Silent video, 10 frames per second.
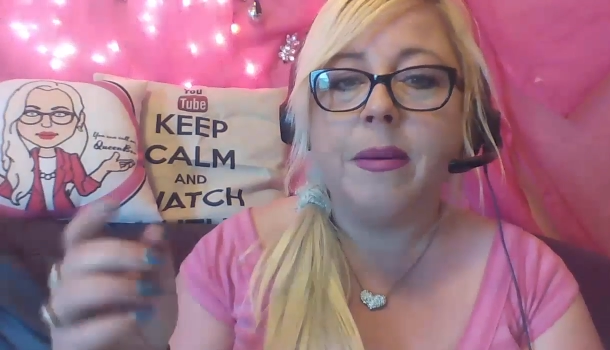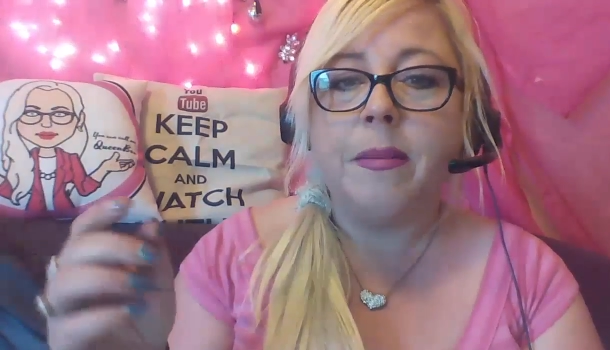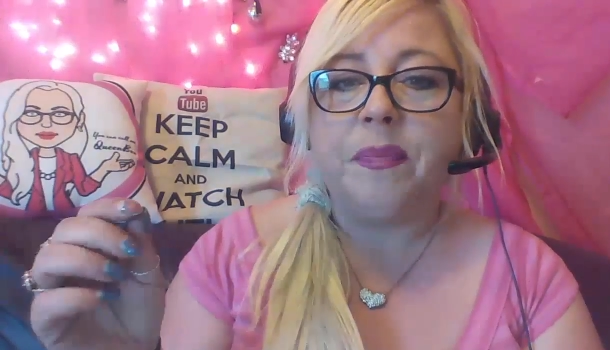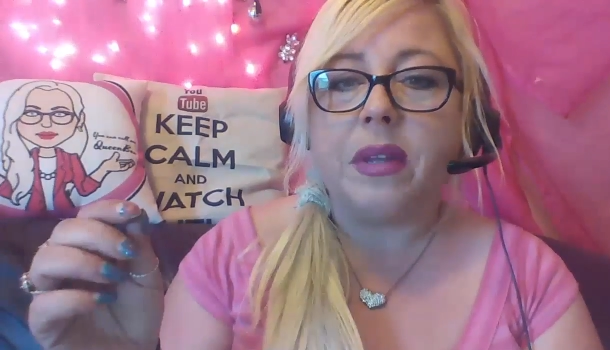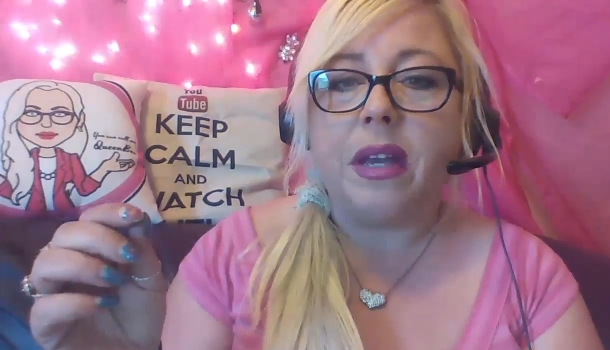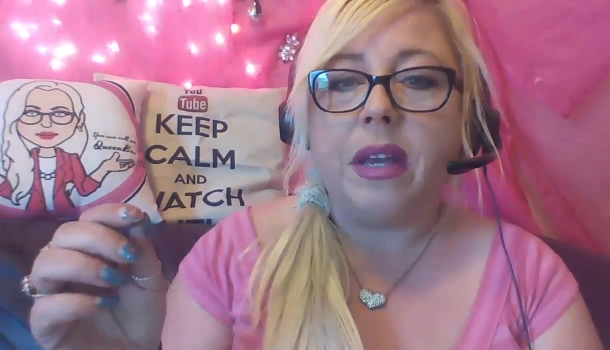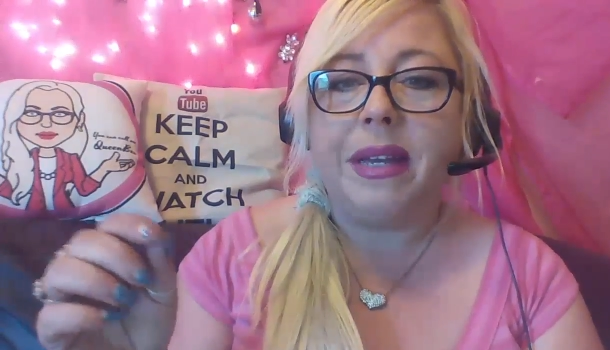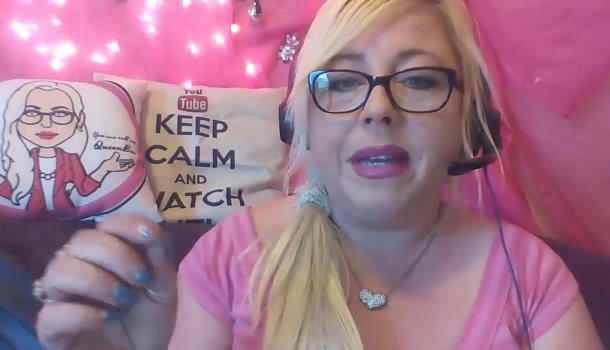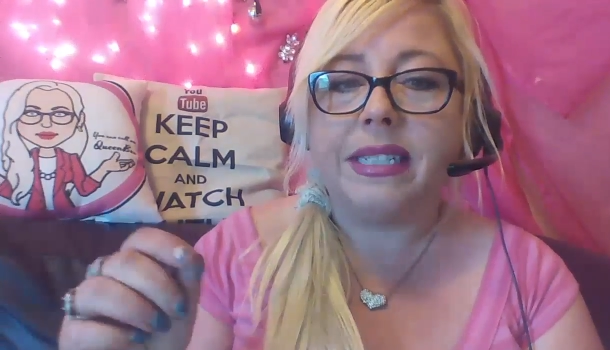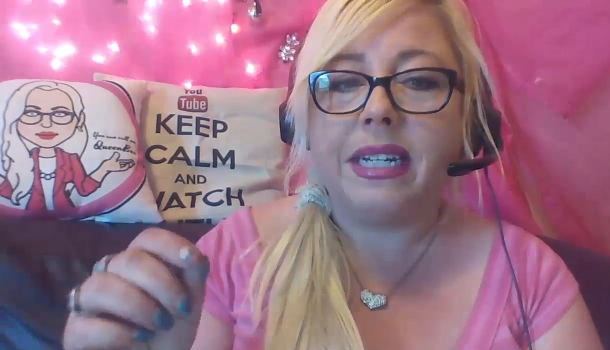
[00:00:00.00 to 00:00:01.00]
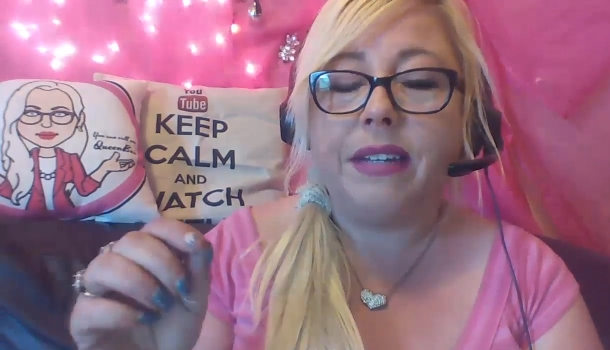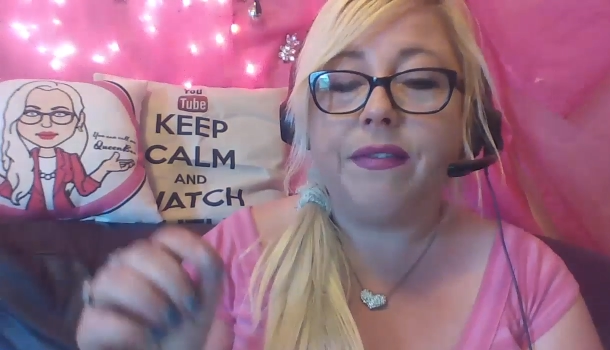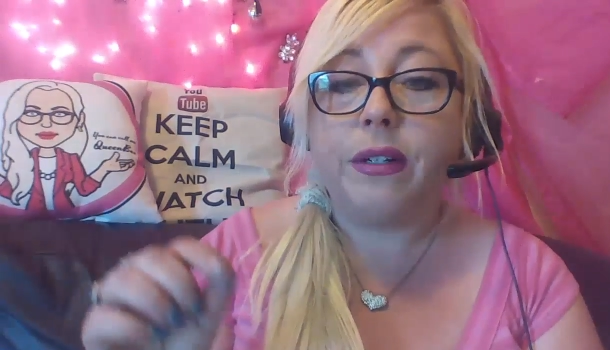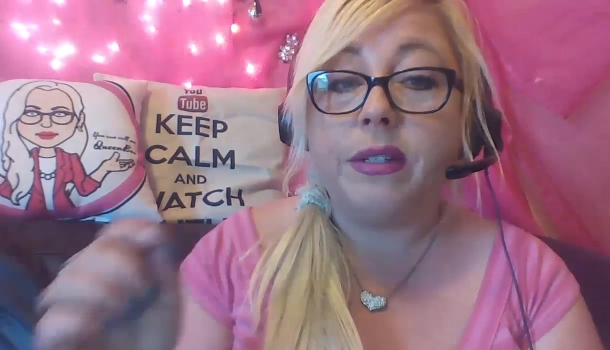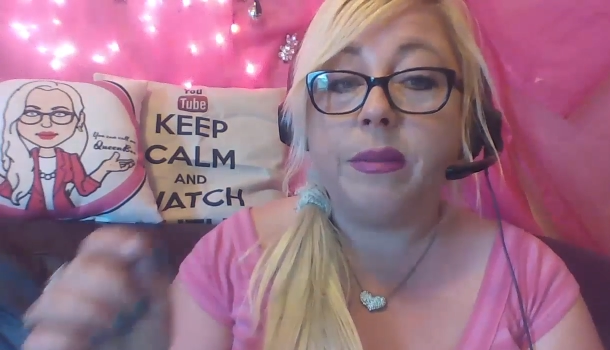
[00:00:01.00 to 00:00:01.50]
Speaker 1: um, anxiety first
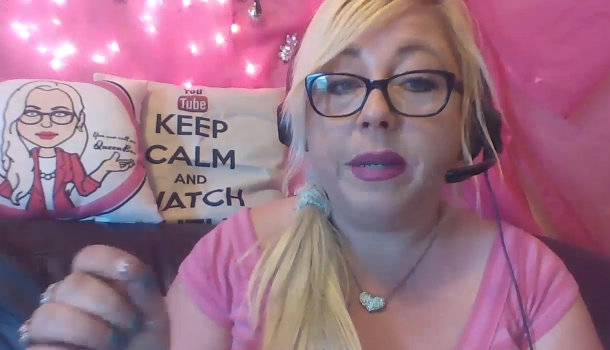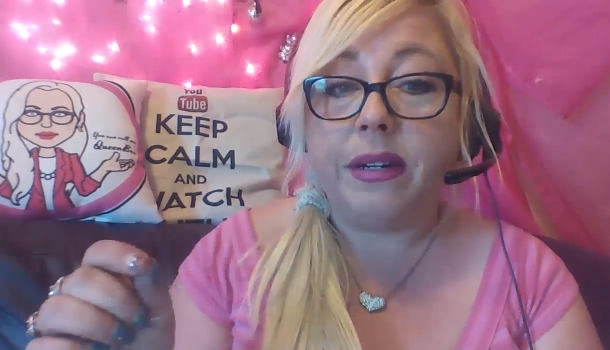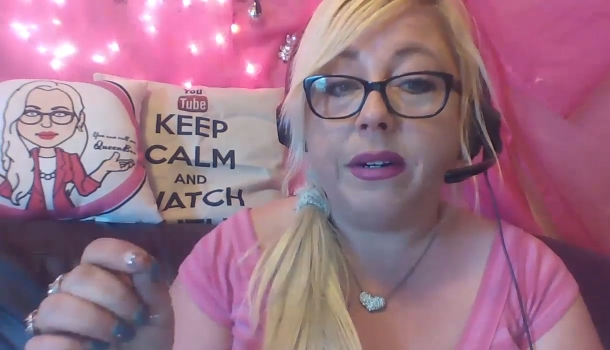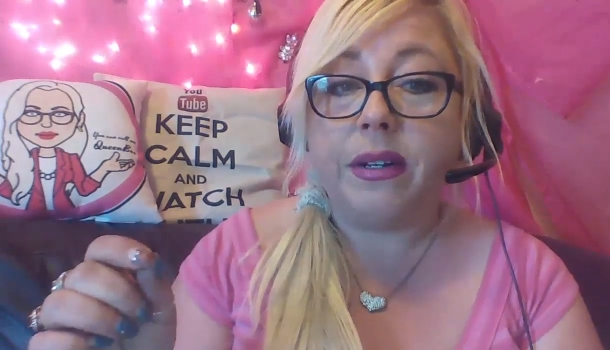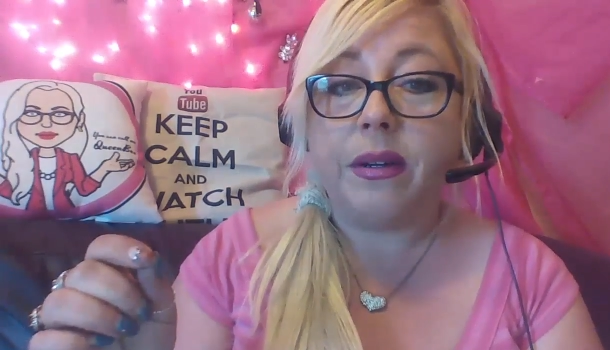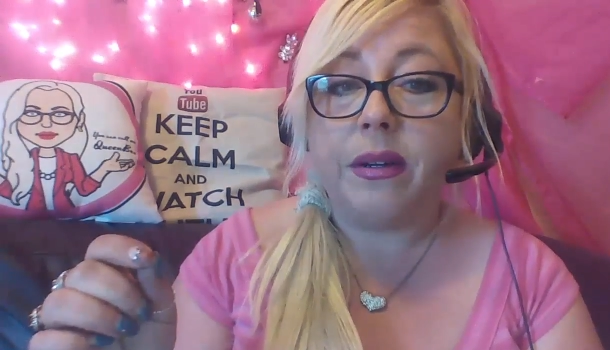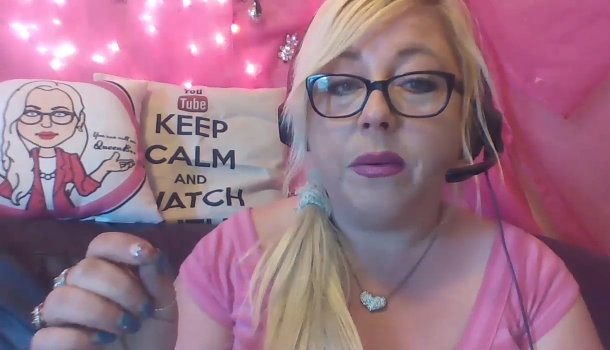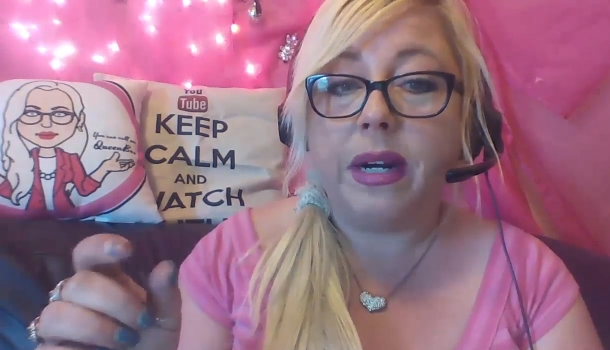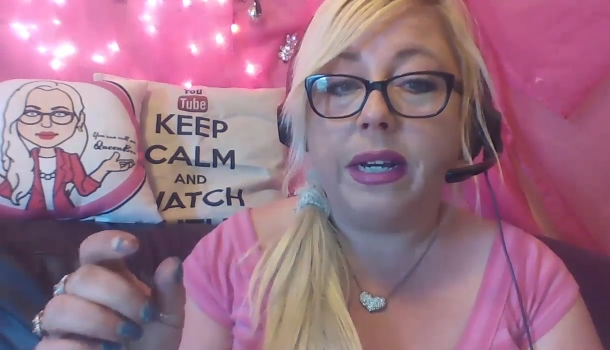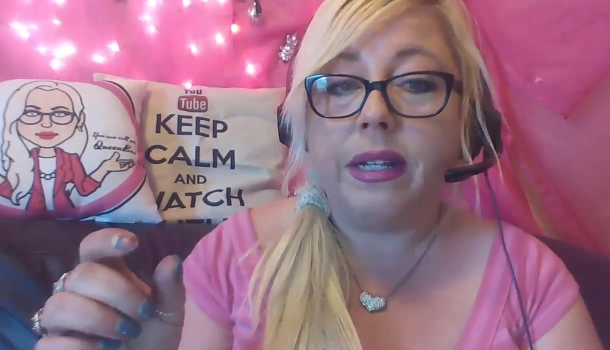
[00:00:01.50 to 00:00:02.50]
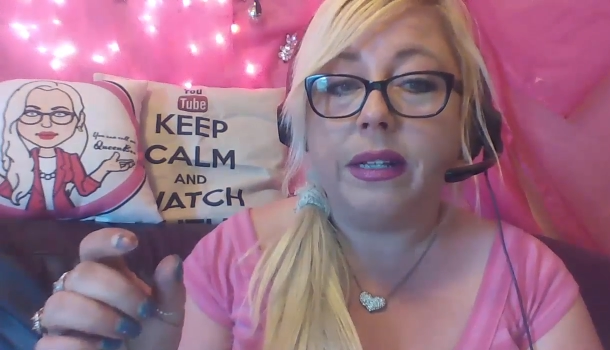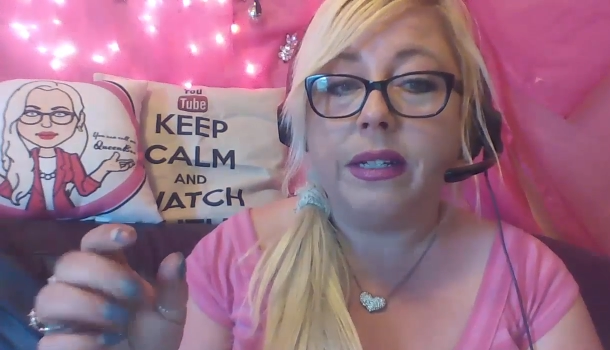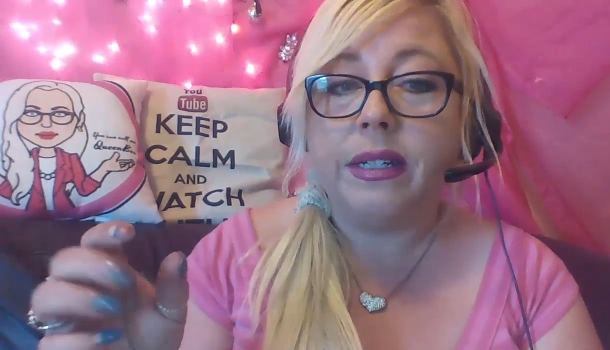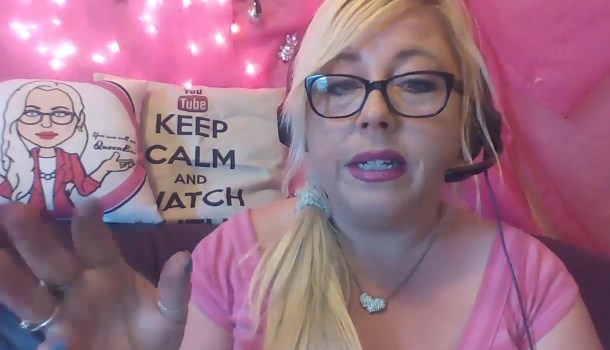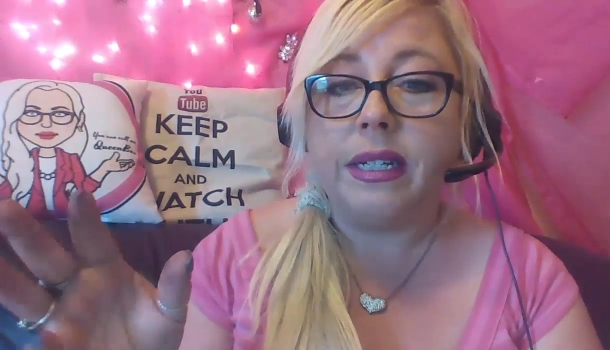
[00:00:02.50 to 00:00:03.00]
appeared while,
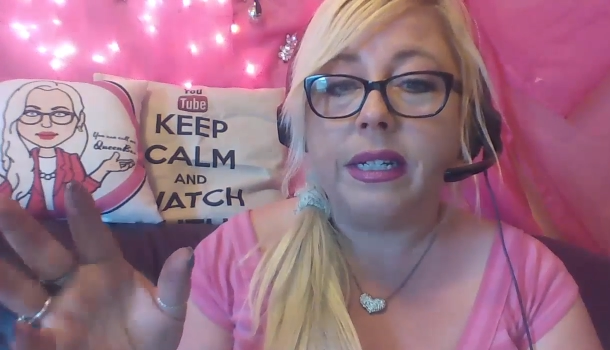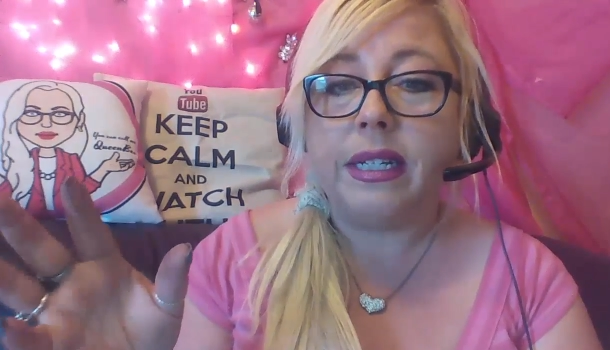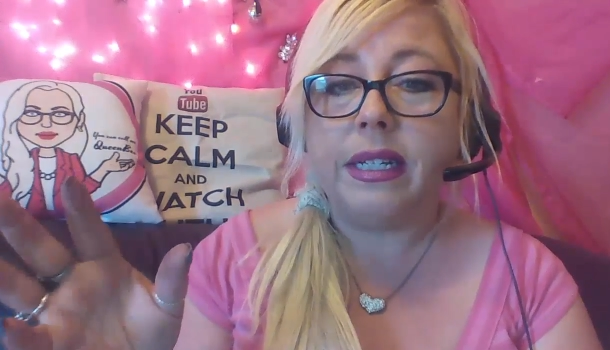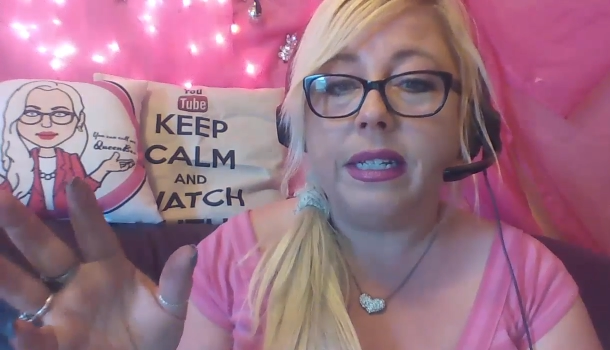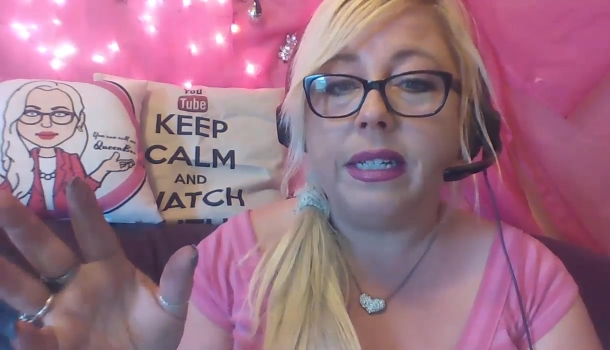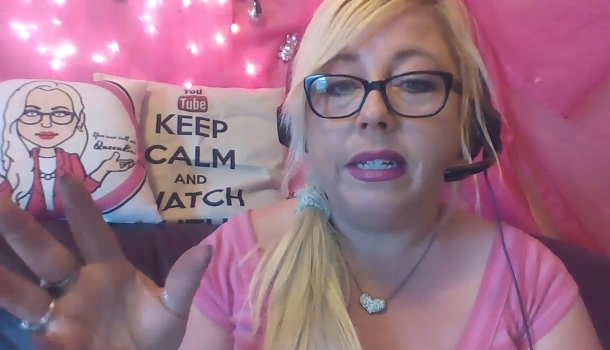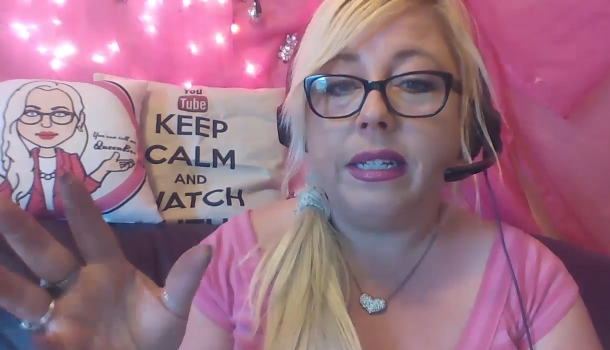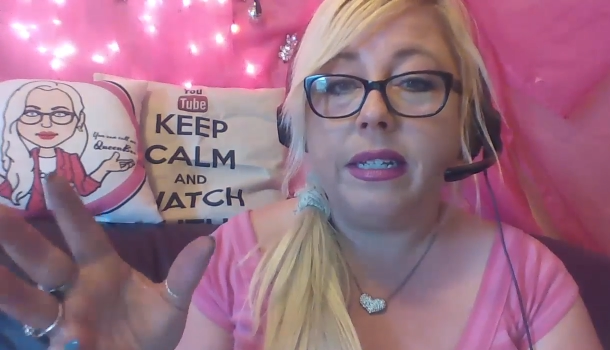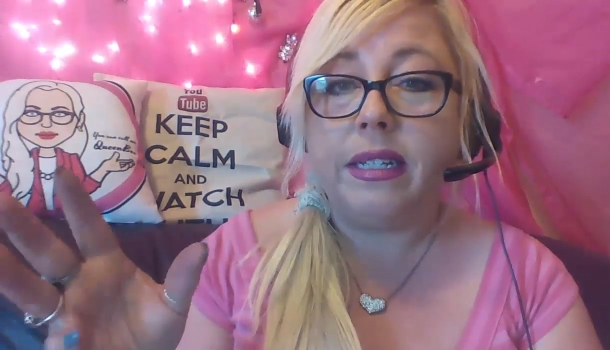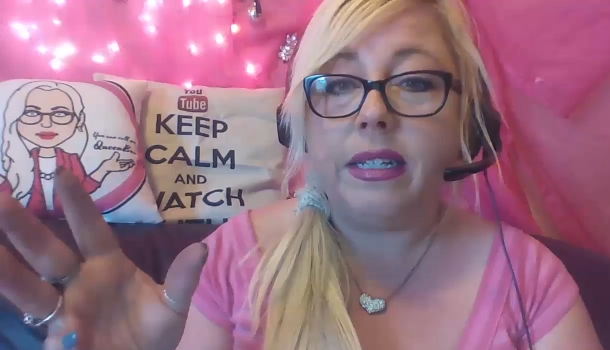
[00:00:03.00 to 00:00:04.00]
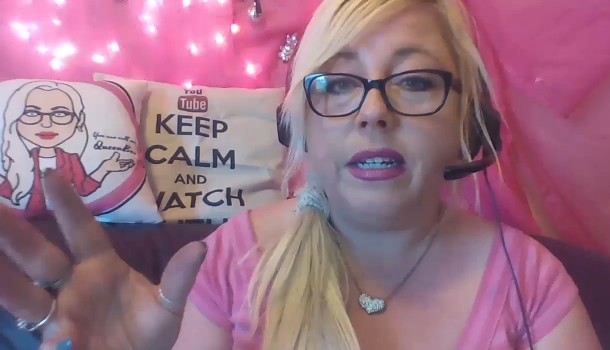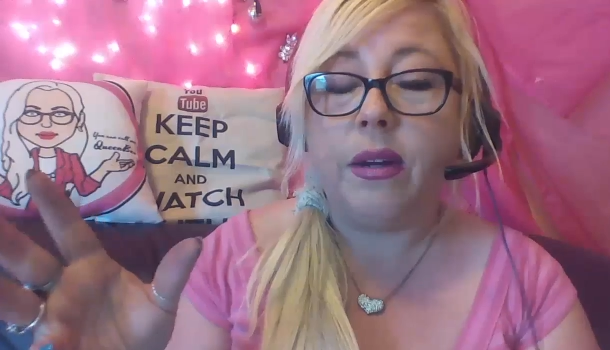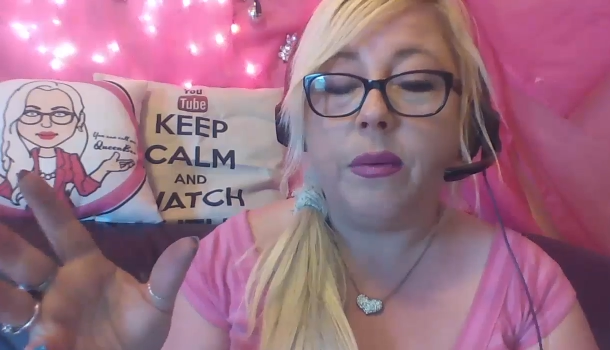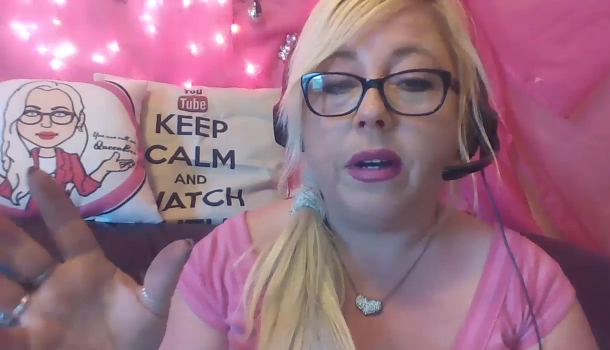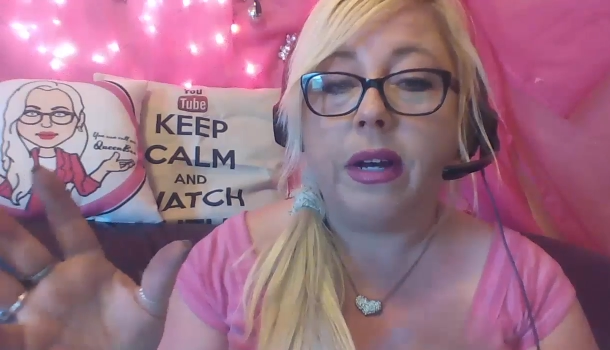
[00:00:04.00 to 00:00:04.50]
you know,
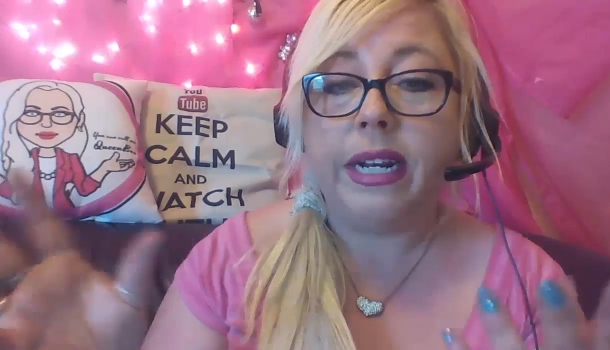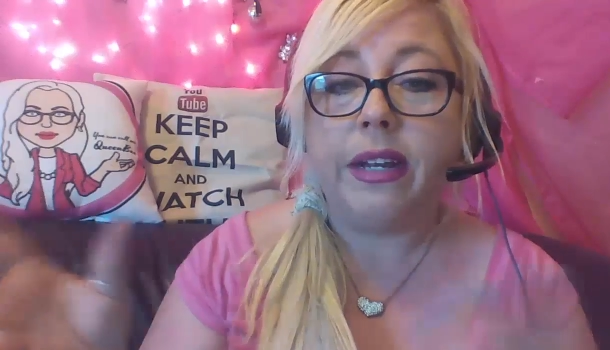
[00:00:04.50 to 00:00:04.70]
in other